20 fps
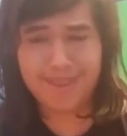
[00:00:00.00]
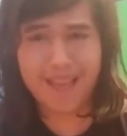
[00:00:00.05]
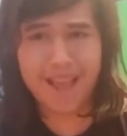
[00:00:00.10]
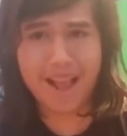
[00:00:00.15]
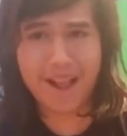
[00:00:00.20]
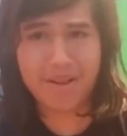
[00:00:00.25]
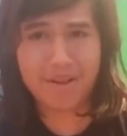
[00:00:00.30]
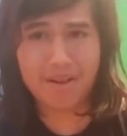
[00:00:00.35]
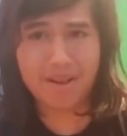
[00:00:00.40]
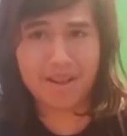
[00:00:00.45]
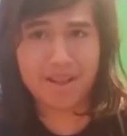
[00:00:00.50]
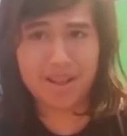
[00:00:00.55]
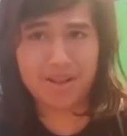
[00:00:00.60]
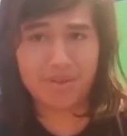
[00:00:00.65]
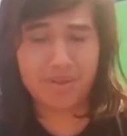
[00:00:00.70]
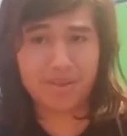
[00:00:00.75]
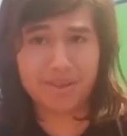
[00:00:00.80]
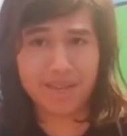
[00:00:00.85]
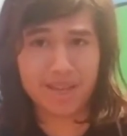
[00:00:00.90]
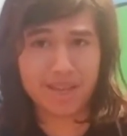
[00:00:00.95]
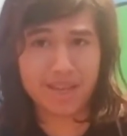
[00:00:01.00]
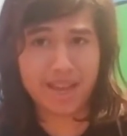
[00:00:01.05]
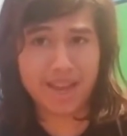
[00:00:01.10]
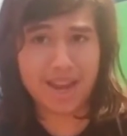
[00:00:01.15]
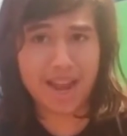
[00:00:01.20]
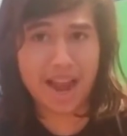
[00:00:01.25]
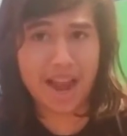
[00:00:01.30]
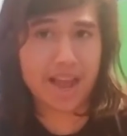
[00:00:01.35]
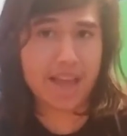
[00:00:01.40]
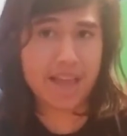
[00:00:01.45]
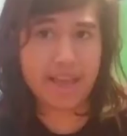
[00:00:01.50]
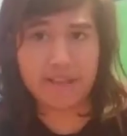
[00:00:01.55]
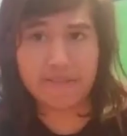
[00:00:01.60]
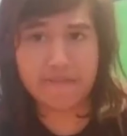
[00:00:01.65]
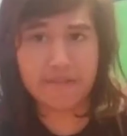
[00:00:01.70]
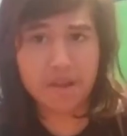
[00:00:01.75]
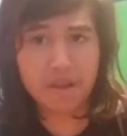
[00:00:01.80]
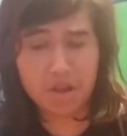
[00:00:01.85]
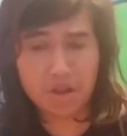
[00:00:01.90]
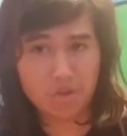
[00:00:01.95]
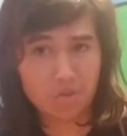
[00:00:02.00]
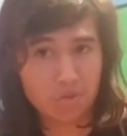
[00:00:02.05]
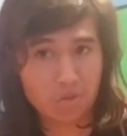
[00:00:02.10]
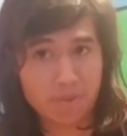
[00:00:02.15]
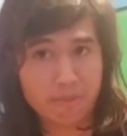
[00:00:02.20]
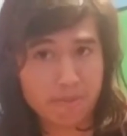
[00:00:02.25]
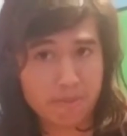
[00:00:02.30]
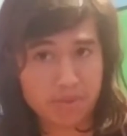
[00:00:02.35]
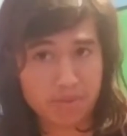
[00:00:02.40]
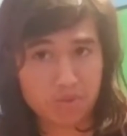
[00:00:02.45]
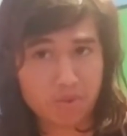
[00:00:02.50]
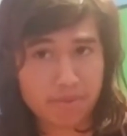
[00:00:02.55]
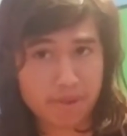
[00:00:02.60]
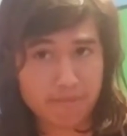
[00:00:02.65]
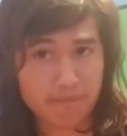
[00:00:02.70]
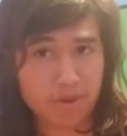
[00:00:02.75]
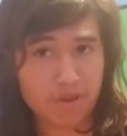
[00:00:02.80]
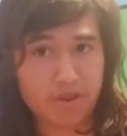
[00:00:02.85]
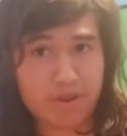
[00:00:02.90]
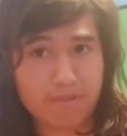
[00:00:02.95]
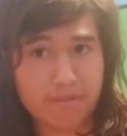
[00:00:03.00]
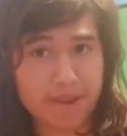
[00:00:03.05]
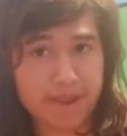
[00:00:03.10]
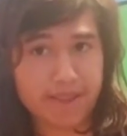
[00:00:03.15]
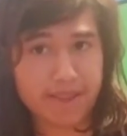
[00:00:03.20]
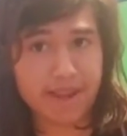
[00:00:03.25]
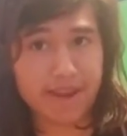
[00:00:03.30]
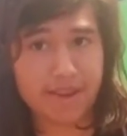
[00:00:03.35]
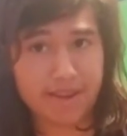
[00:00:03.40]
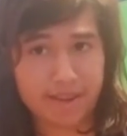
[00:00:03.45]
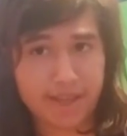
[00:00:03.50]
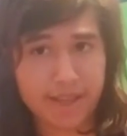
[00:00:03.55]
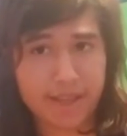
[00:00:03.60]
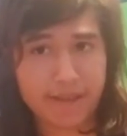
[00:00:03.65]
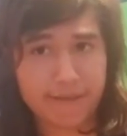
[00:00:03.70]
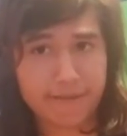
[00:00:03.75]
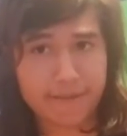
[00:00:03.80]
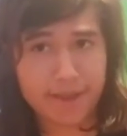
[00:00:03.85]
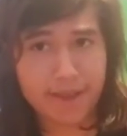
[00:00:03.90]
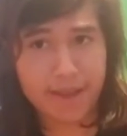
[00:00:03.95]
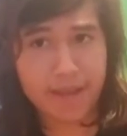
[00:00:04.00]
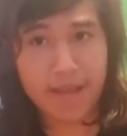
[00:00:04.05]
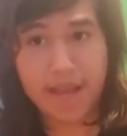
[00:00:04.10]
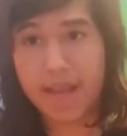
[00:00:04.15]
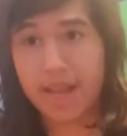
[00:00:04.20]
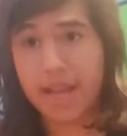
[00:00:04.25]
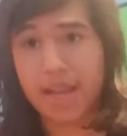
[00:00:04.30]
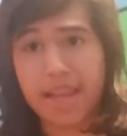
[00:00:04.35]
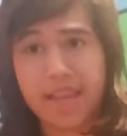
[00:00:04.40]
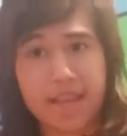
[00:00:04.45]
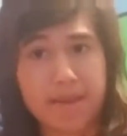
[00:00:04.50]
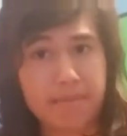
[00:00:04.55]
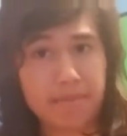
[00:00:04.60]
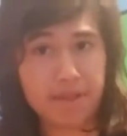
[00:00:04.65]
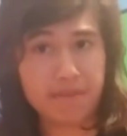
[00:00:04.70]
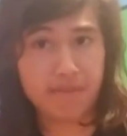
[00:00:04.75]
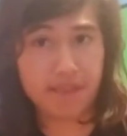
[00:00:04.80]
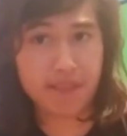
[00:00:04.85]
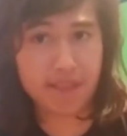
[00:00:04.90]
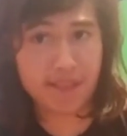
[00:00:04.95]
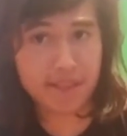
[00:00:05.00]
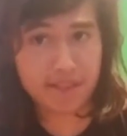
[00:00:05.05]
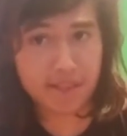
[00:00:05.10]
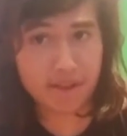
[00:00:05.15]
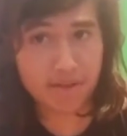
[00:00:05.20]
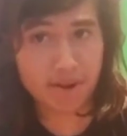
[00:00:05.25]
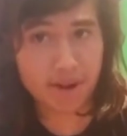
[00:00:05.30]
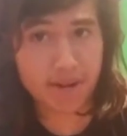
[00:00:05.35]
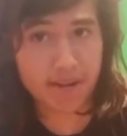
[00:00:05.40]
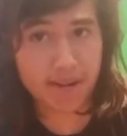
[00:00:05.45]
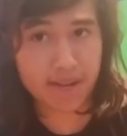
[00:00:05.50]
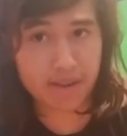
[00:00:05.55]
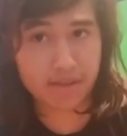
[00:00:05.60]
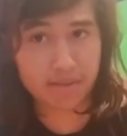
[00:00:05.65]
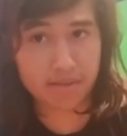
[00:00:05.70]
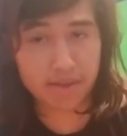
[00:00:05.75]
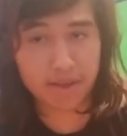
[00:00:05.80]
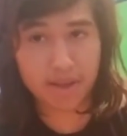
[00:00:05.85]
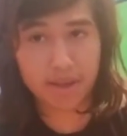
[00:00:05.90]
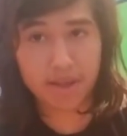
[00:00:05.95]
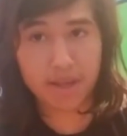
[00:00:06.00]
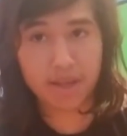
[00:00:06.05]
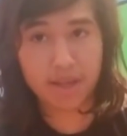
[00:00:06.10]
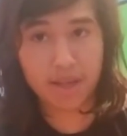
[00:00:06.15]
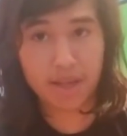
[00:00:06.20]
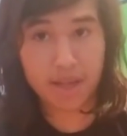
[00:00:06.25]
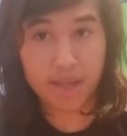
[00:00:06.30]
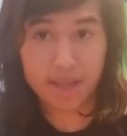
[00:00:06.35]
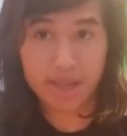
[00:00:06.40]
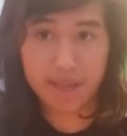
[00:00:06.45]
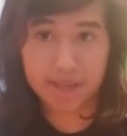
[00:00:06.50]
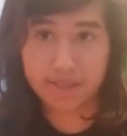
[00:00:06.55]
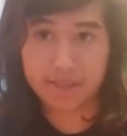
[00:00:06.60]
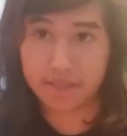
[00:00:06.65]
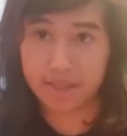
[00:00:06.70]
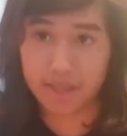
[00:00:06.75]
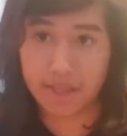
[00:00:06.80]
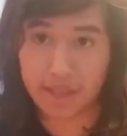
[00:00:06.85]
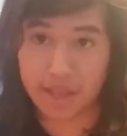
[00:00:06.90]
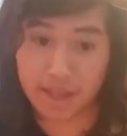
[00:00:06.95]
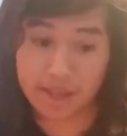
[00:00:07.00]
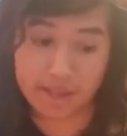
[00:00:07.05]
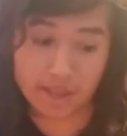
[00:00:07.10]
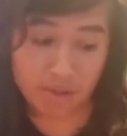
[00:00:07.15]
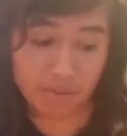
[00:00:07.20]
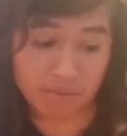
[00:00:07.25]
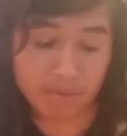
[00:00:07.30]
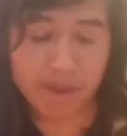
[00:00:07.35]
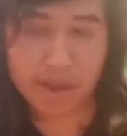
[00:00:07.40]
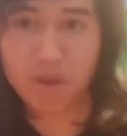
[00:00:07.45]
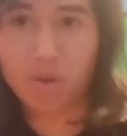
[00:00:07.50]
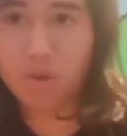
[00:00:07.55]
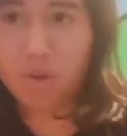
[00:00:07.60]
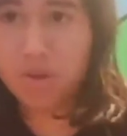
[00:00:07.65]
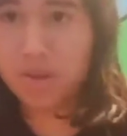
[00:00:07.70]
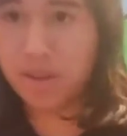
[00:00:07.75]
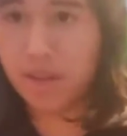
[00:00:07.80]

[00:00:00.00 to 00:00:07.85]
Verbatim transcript: era or decade I have remember, in my entire life. And I can't believe it's ending right now. Yes, though my whole